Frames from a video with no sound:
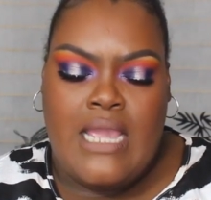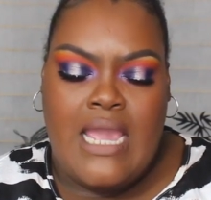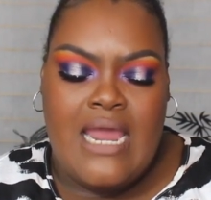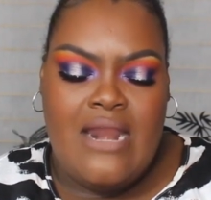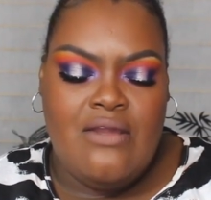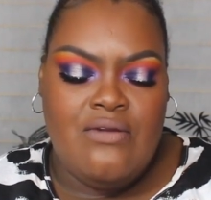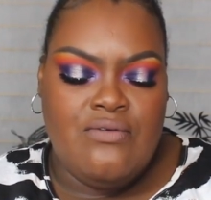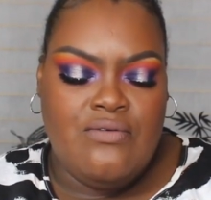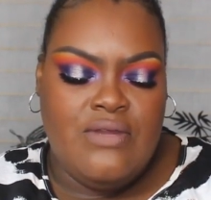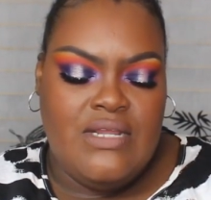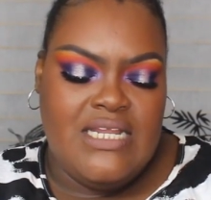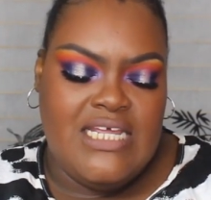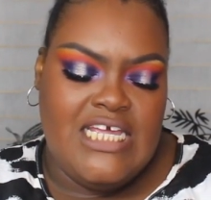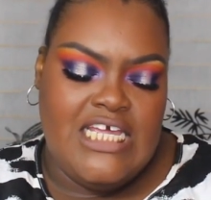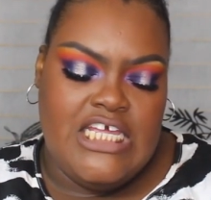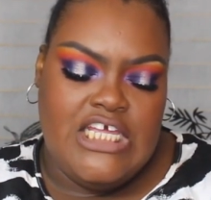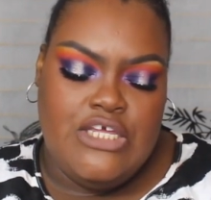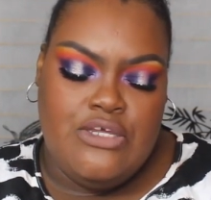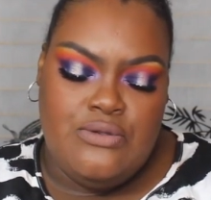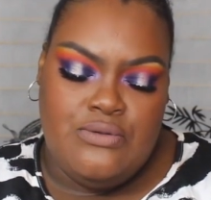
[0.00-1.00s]
i don't really
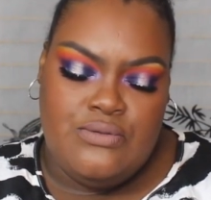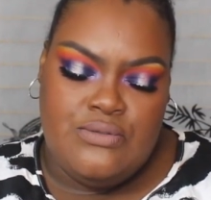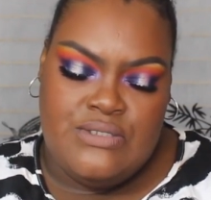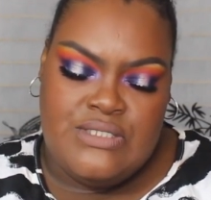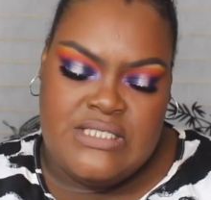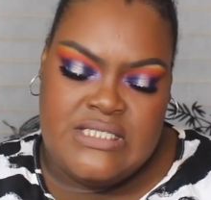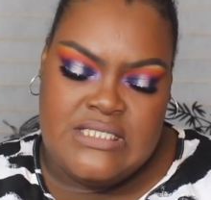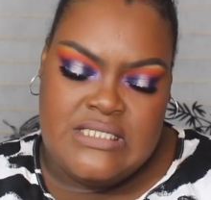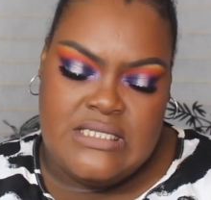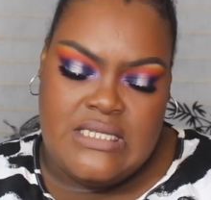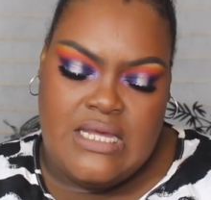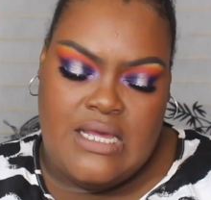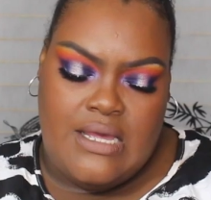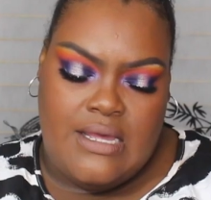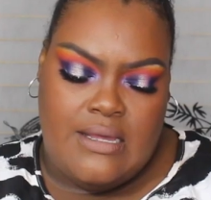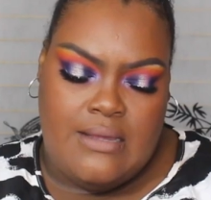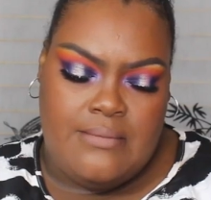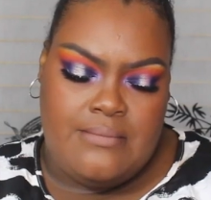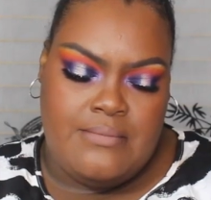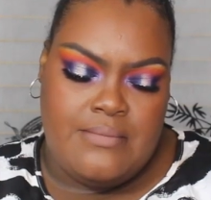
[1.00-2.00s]
use
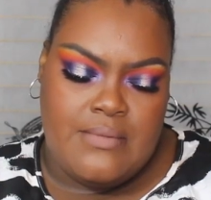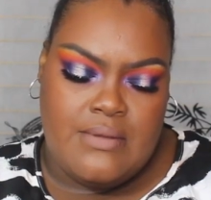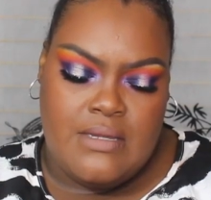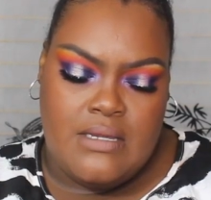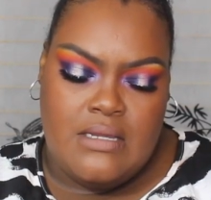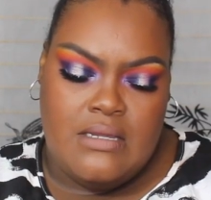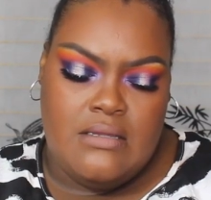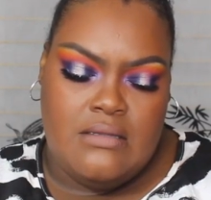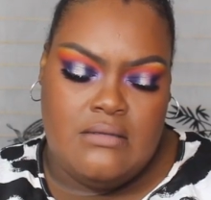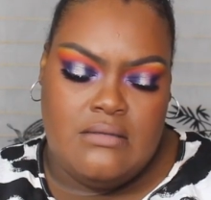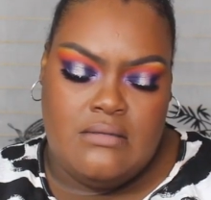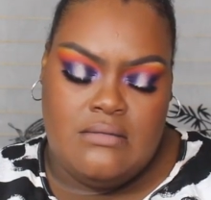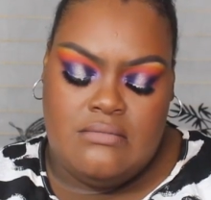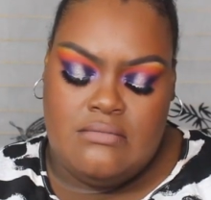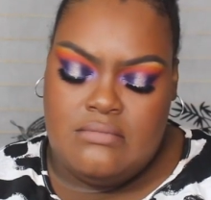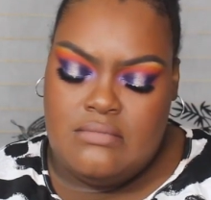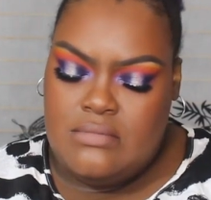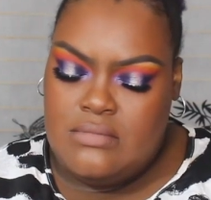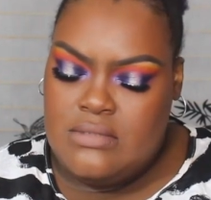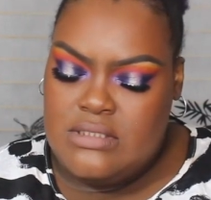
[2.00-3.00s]
um,
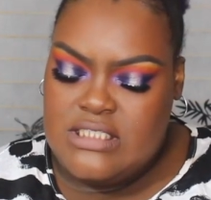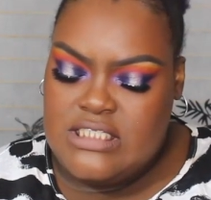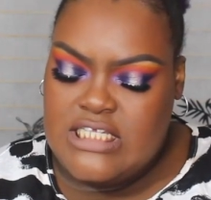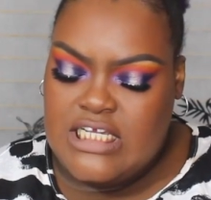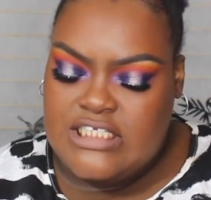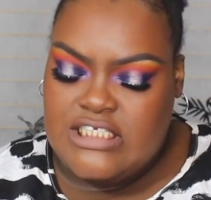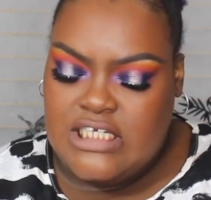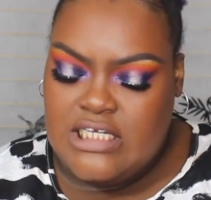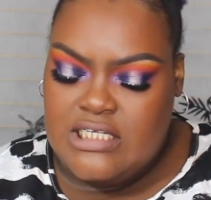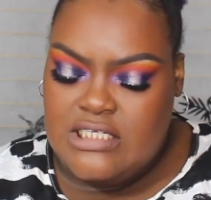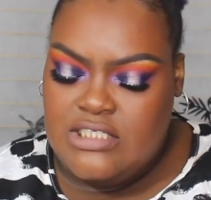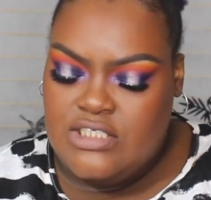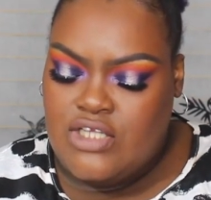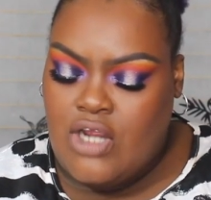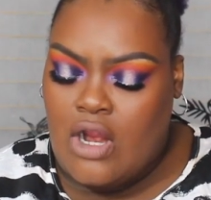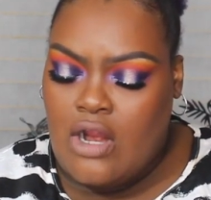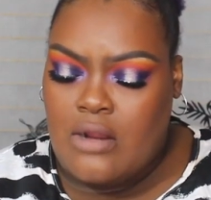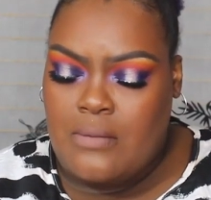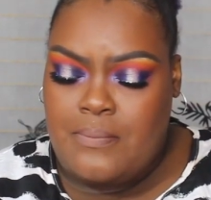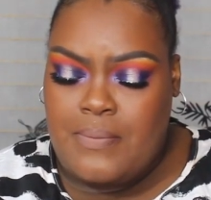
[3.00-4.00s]
such a
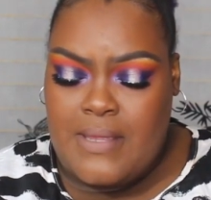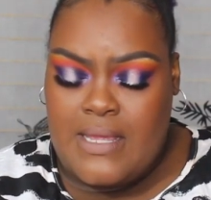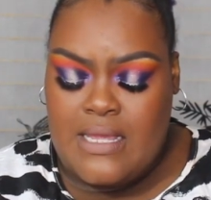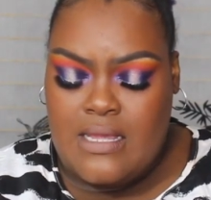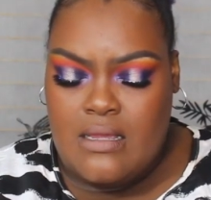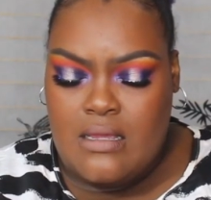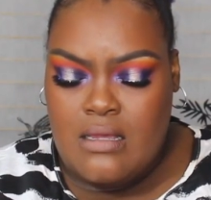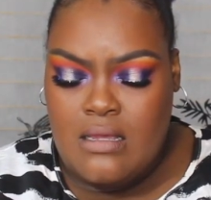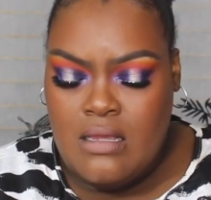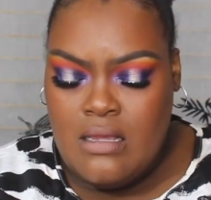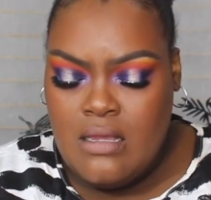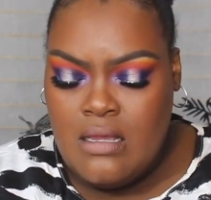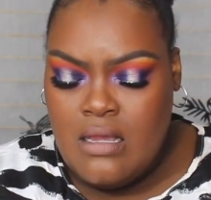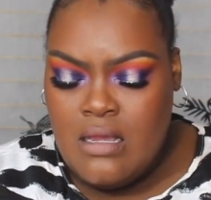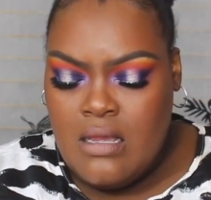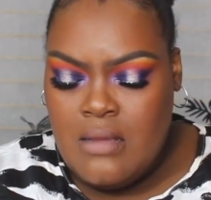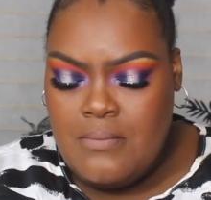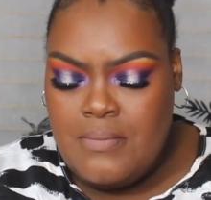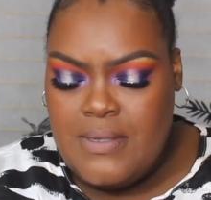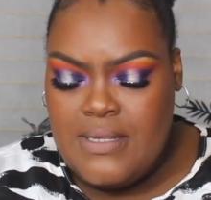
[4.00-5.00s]
dark pink
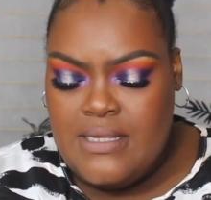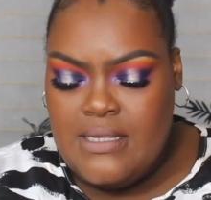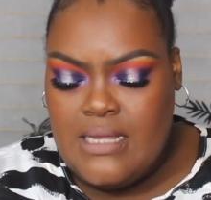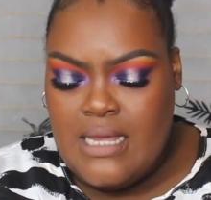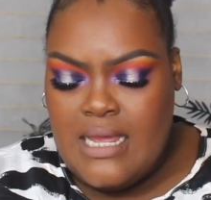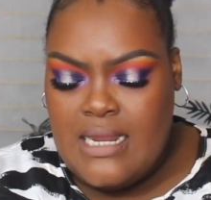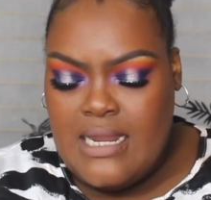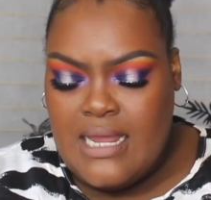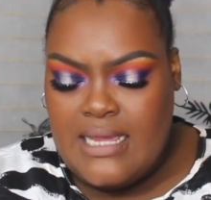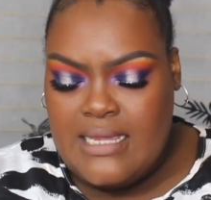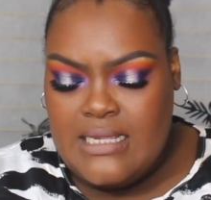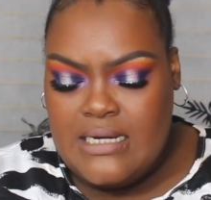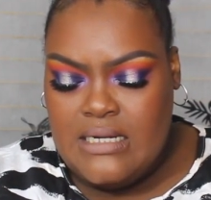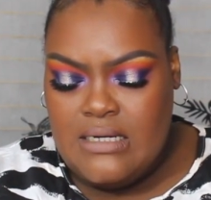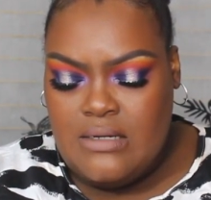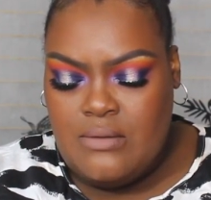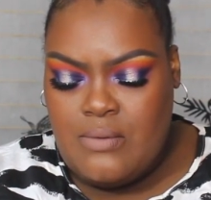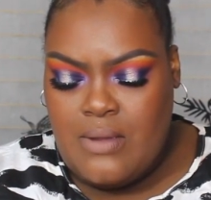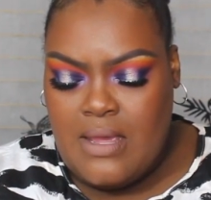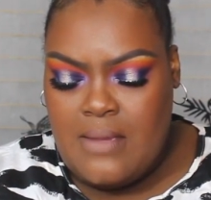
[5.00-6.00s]
but i like it
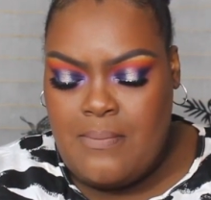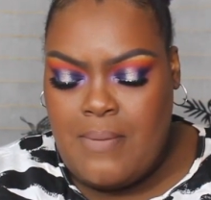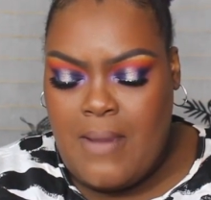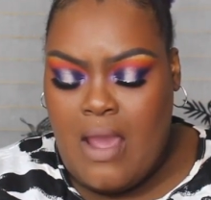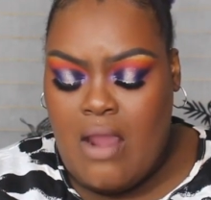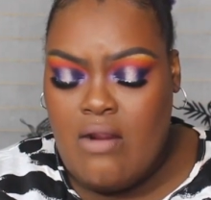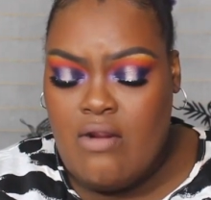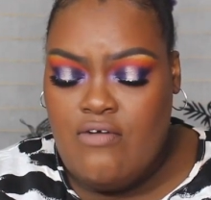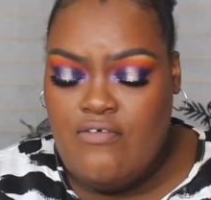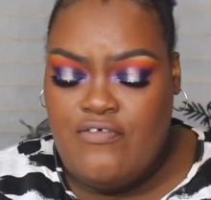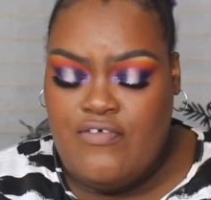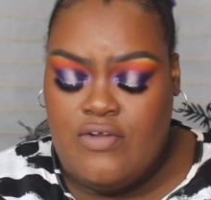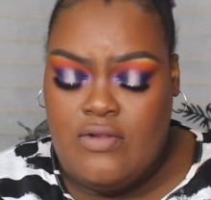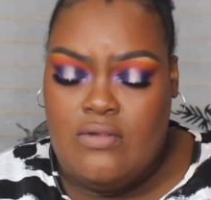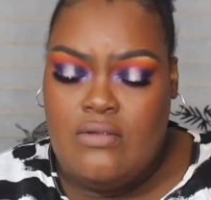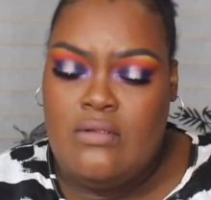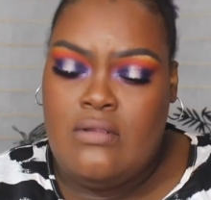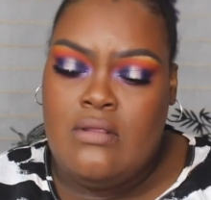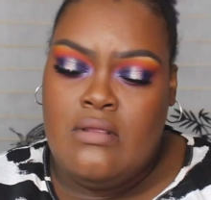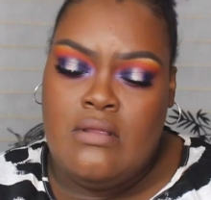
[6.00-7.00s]
anyway
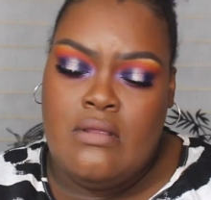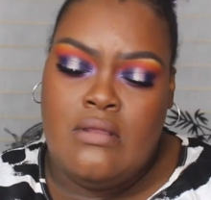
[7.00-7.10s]
powerful